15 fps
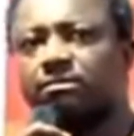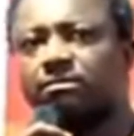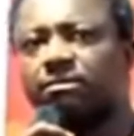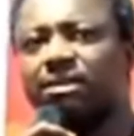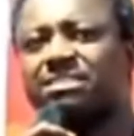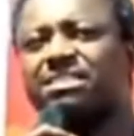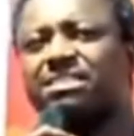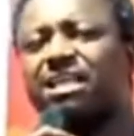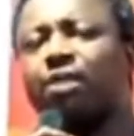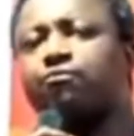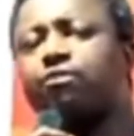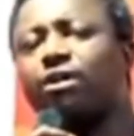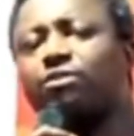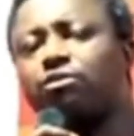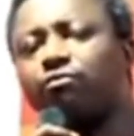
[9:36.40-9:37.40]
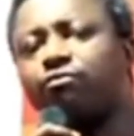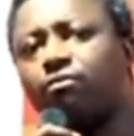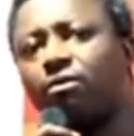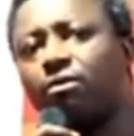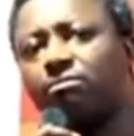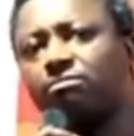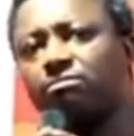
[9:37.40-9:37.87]
I see a force of war.
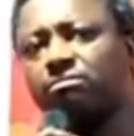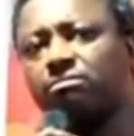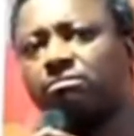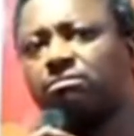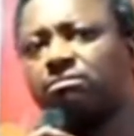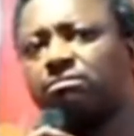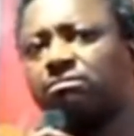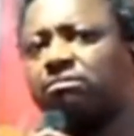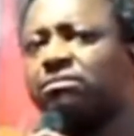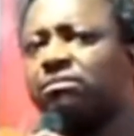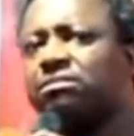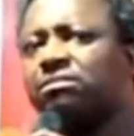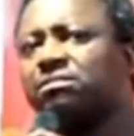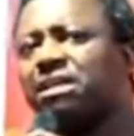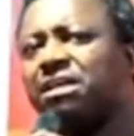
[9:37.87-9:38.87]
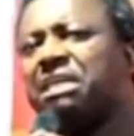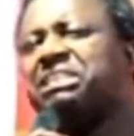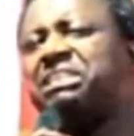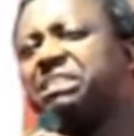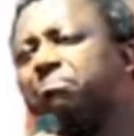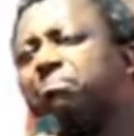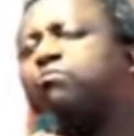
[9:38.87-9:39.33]
A
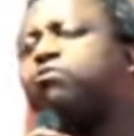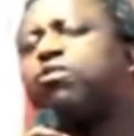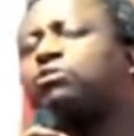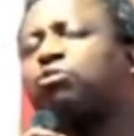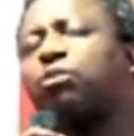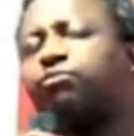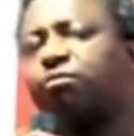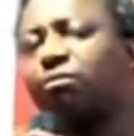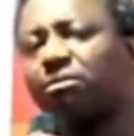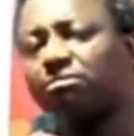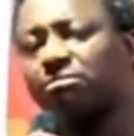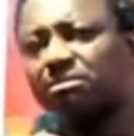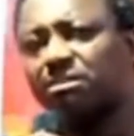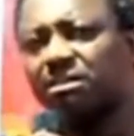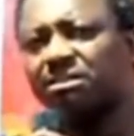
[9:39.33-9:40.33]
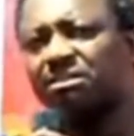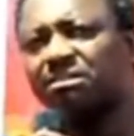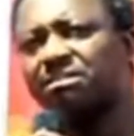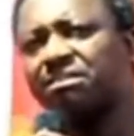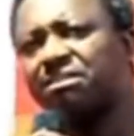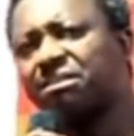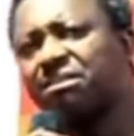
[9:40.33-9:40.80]
Jimmy force of war.
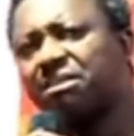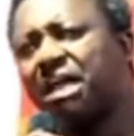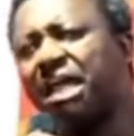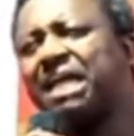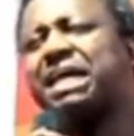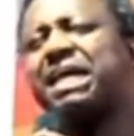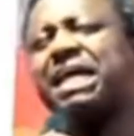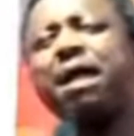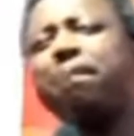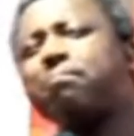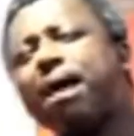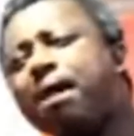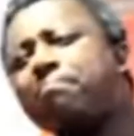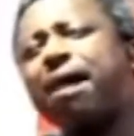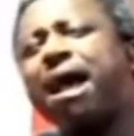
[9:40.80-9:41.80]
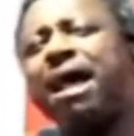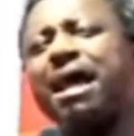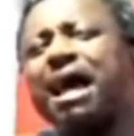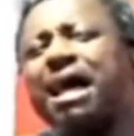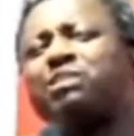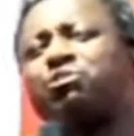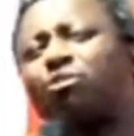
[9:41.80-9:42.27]
And Kramama
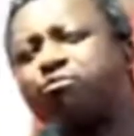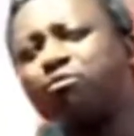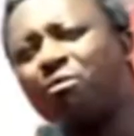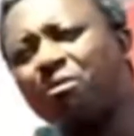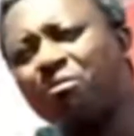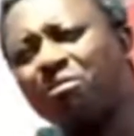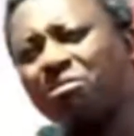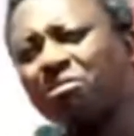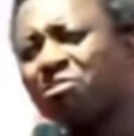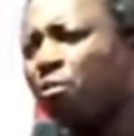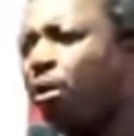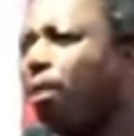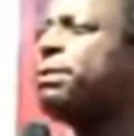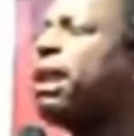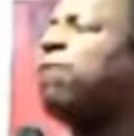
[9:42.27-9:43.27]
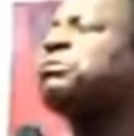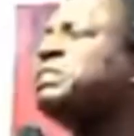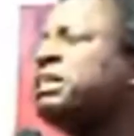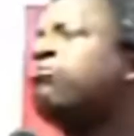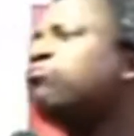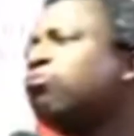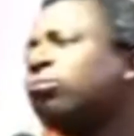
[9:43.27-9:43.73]
as of. Obi our son
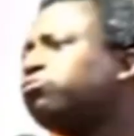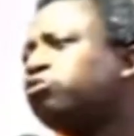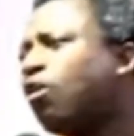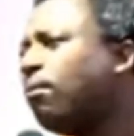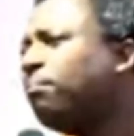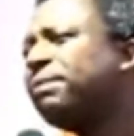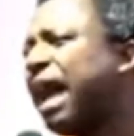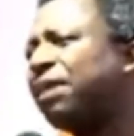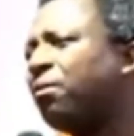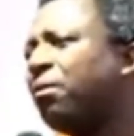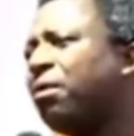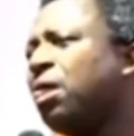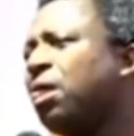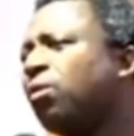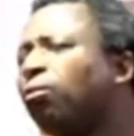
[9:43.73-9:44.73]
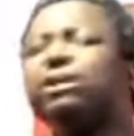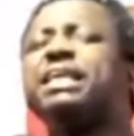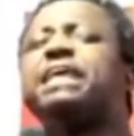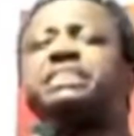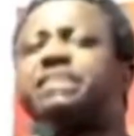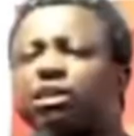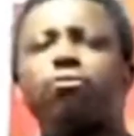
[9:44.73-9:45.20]
control piano. We are
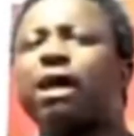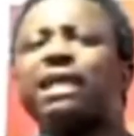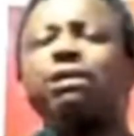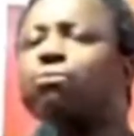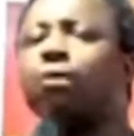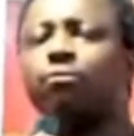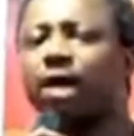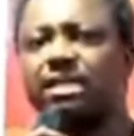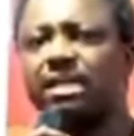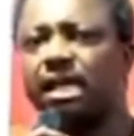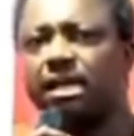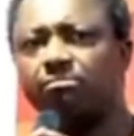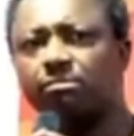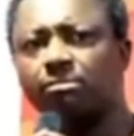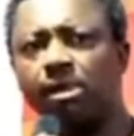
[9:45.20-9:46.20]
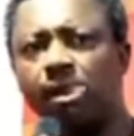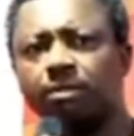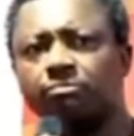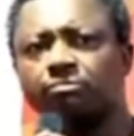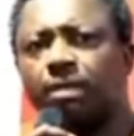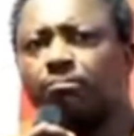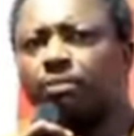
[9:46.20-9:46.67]
two what you were ready.
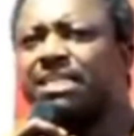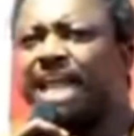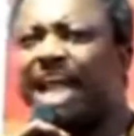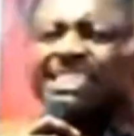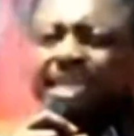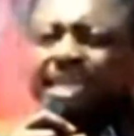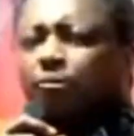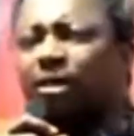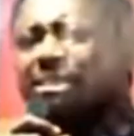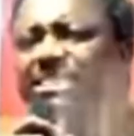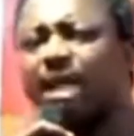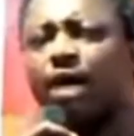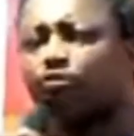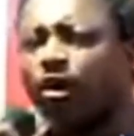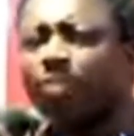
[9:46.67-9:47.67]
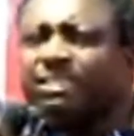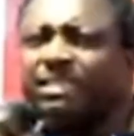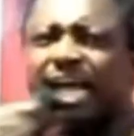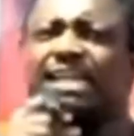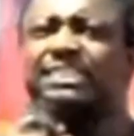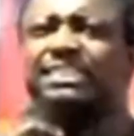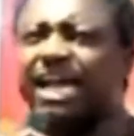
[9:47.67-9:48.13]
When you saw Cassian come shall be
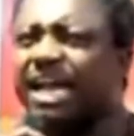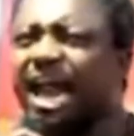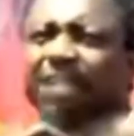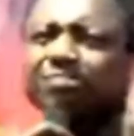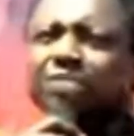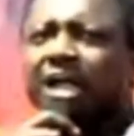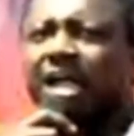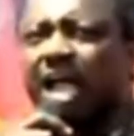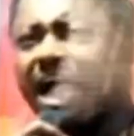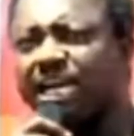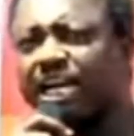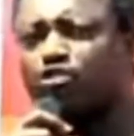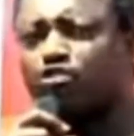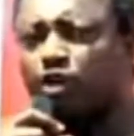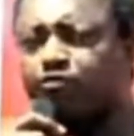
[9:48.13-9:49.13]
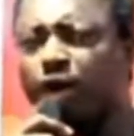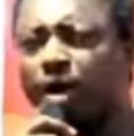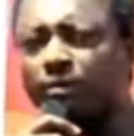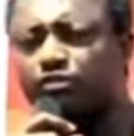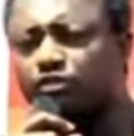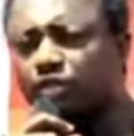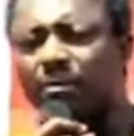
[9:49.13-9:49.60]
sana. A Christopher
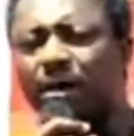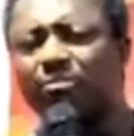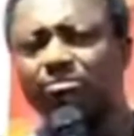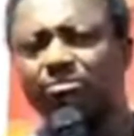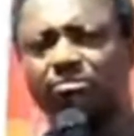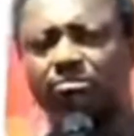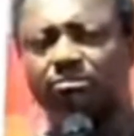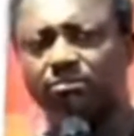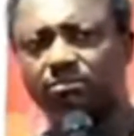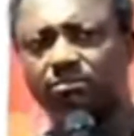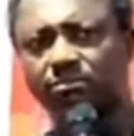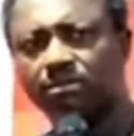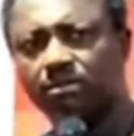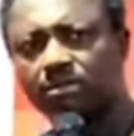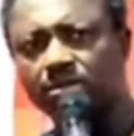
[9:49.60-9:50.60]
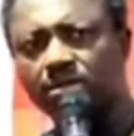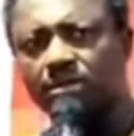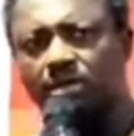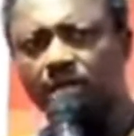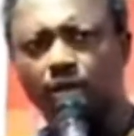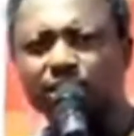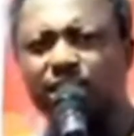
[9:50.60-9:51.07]
Mutawa.
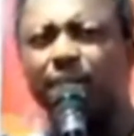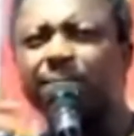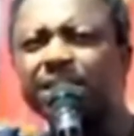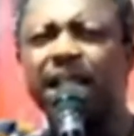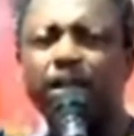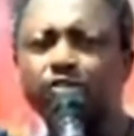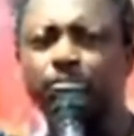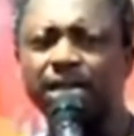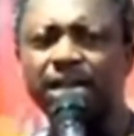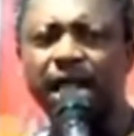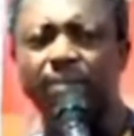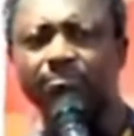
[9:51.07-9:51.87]
No, Yamina, Madame.